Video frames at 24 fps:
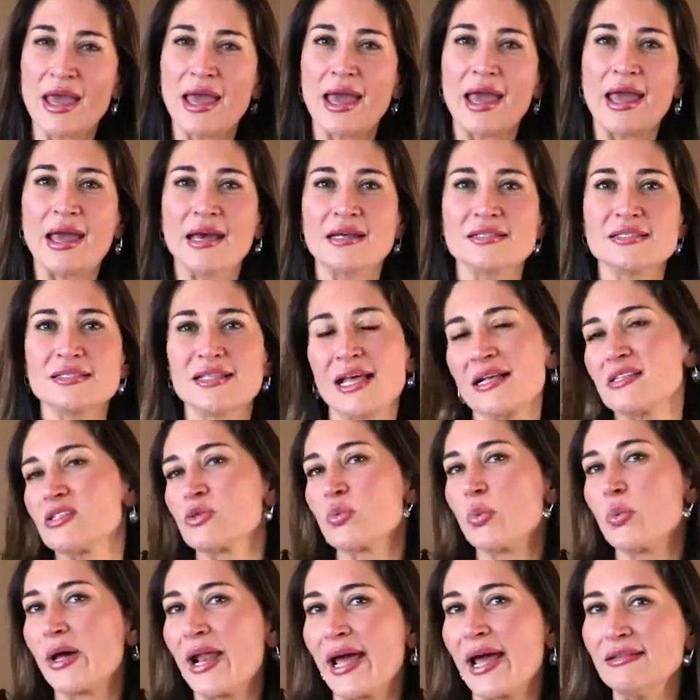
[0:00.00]
And that's
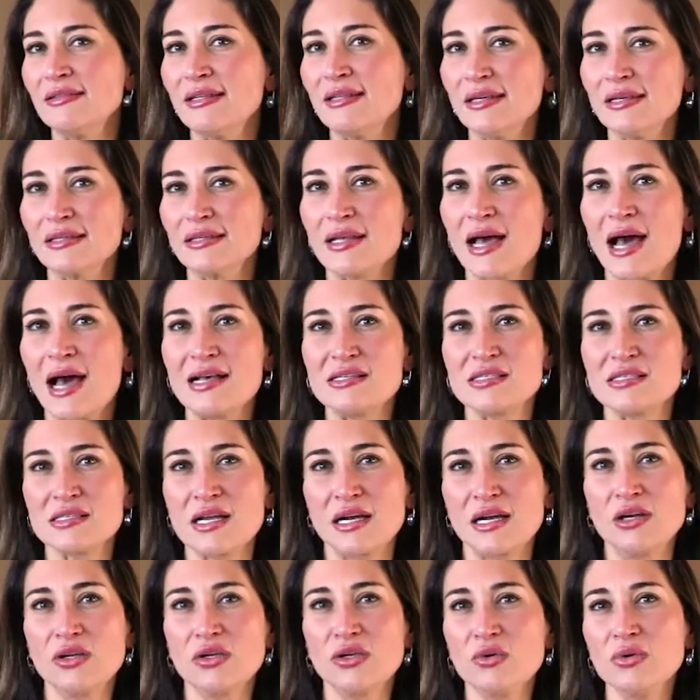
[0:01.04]
what I did. I
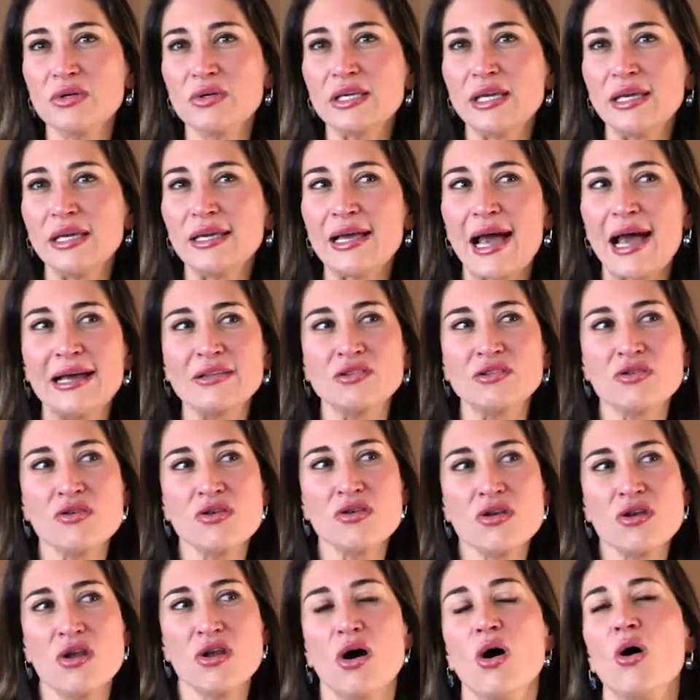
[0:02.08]
started looking. I
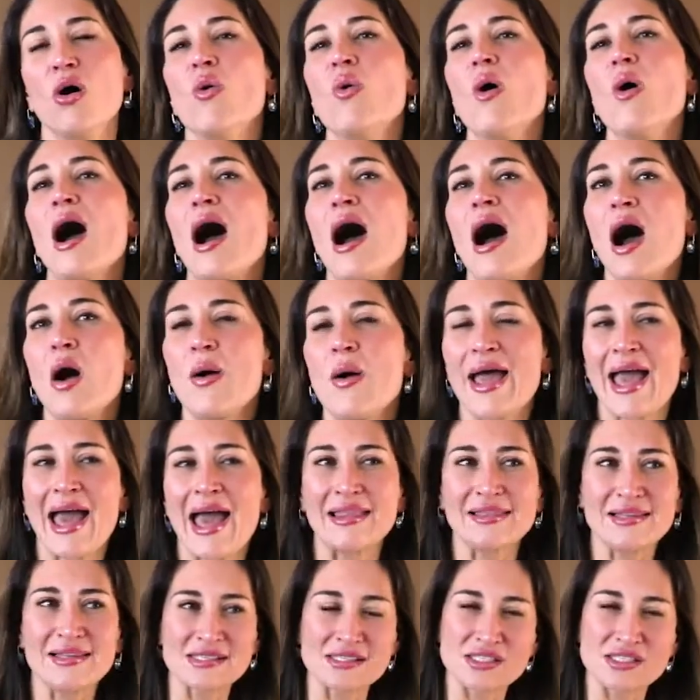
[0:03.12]
don't know how I
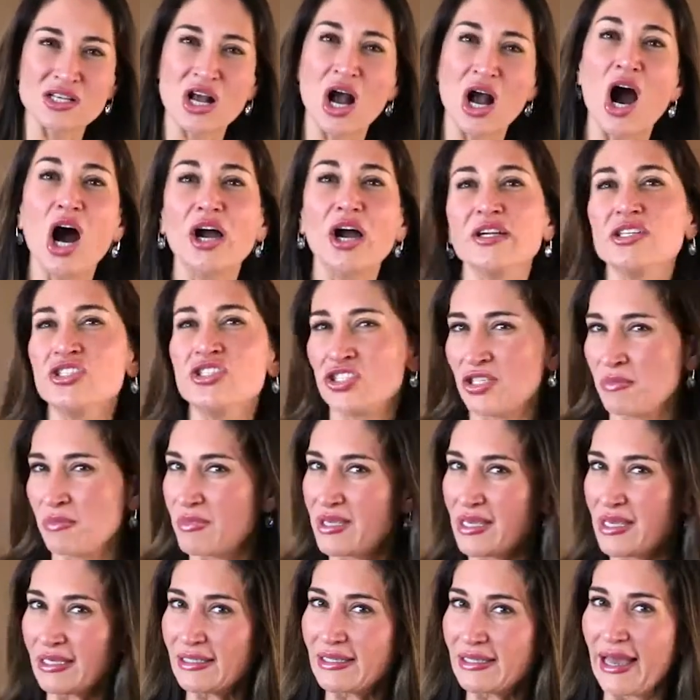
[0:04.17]
had this courage in
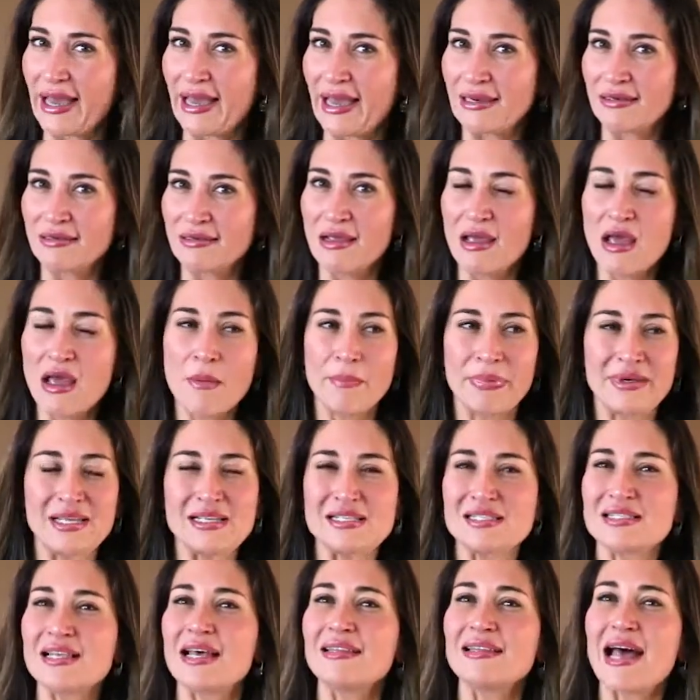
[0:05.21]
me again, but I
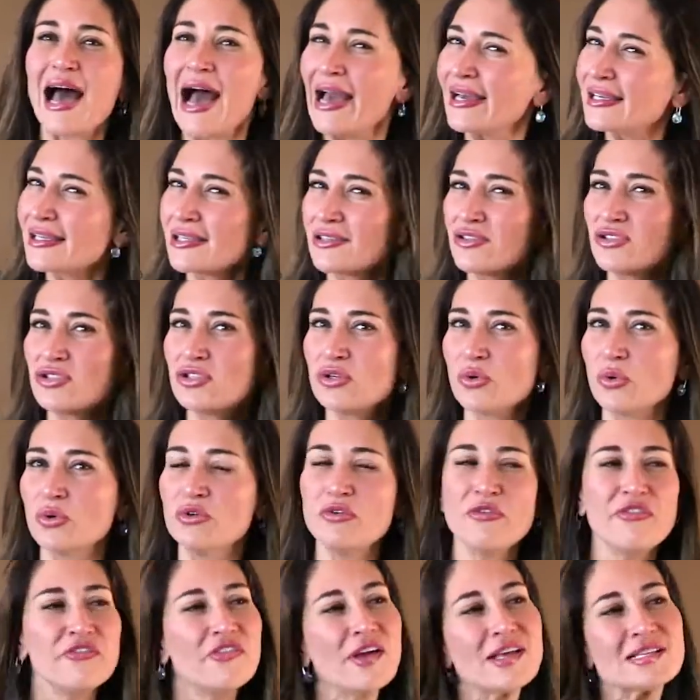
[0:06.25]
said, I can do.
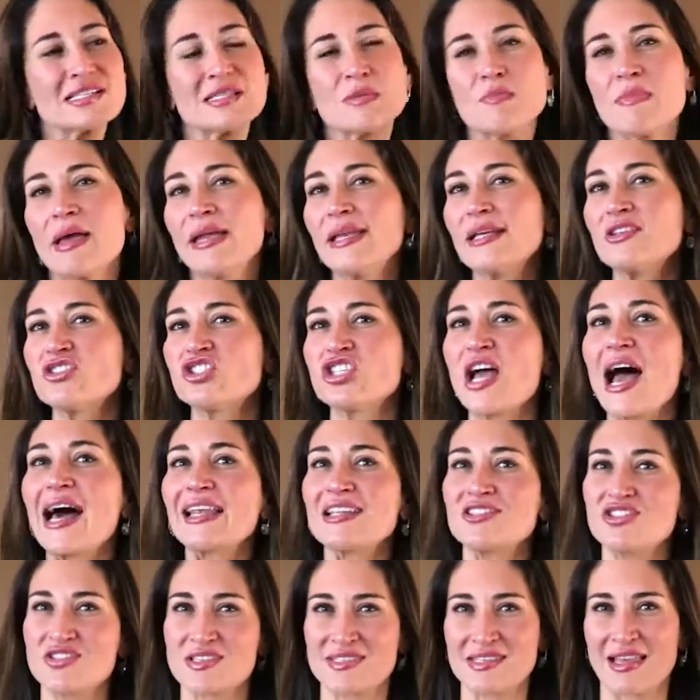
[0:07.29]
You face many
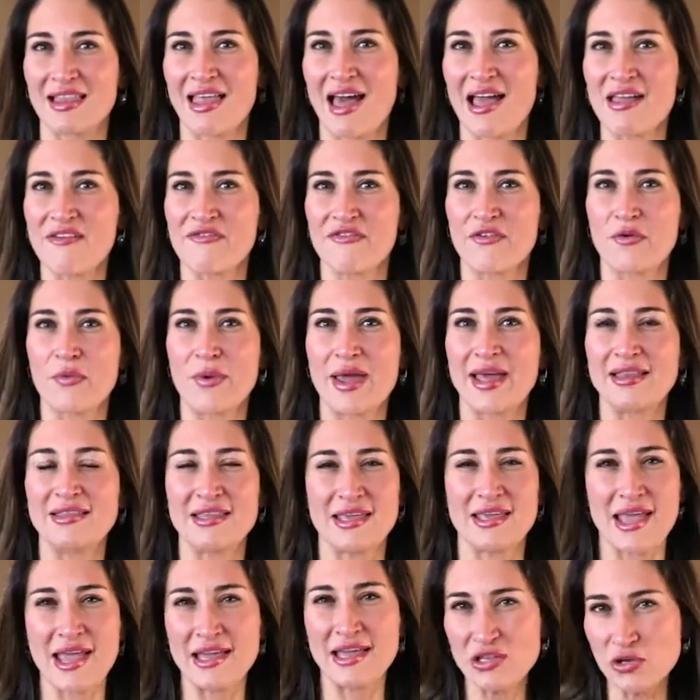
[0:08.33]
challenges in life
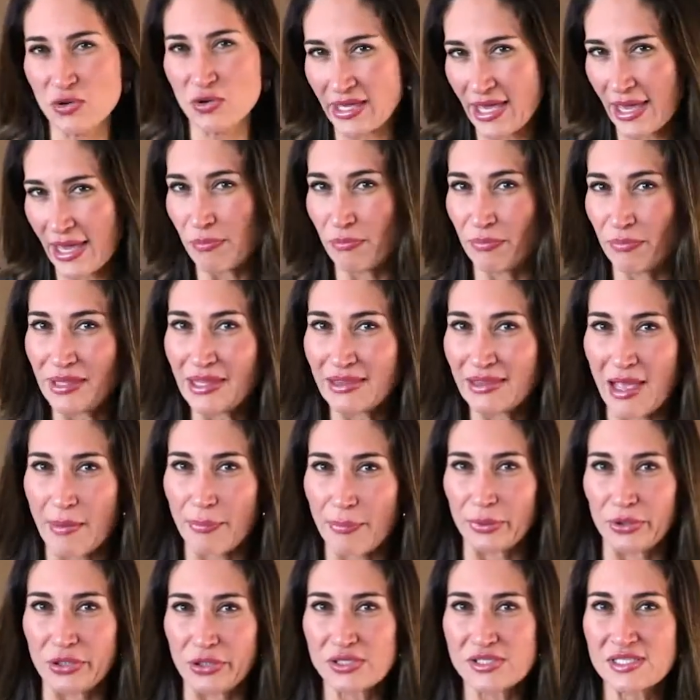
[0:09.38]
already, and you can be
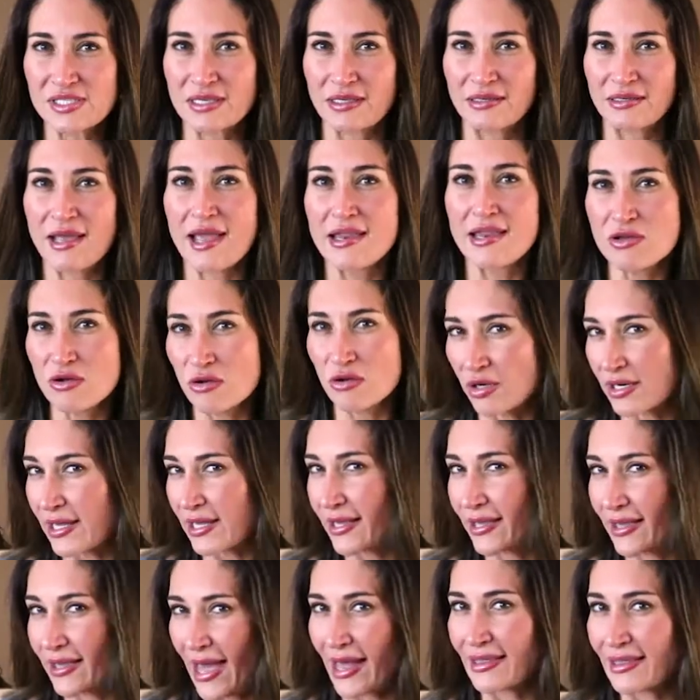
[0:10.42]
that person, and you're
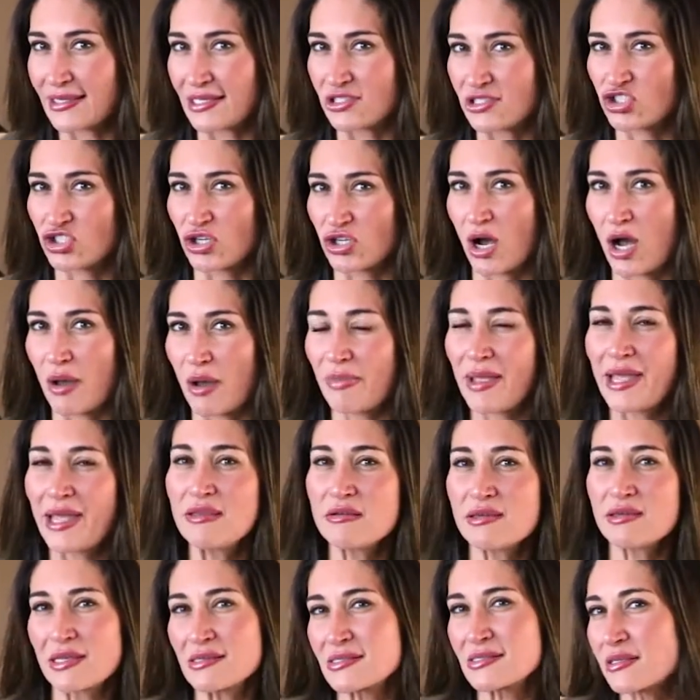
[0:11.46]
gonna get that job, and
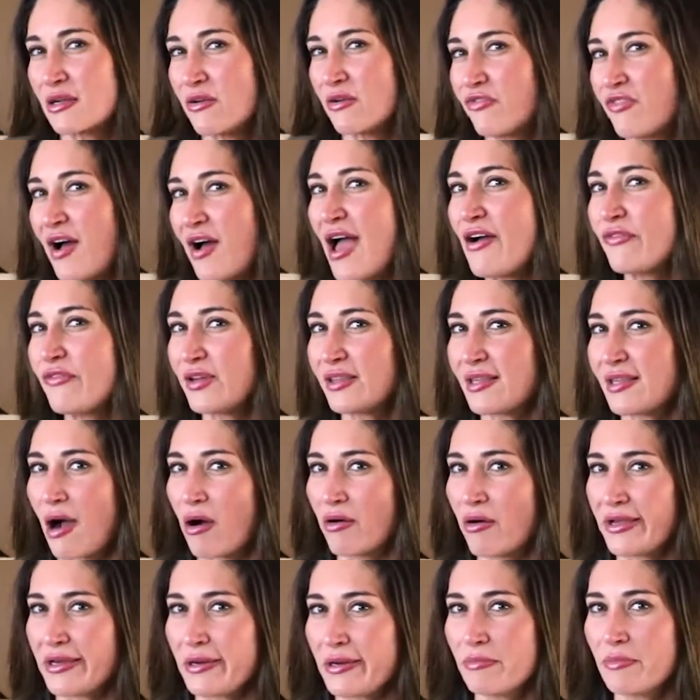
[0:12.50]
you can survive
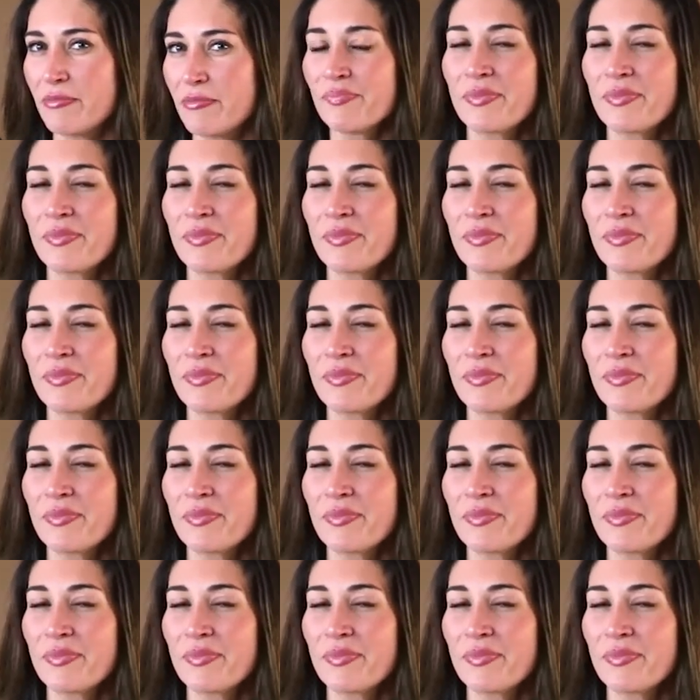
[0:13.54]
without him.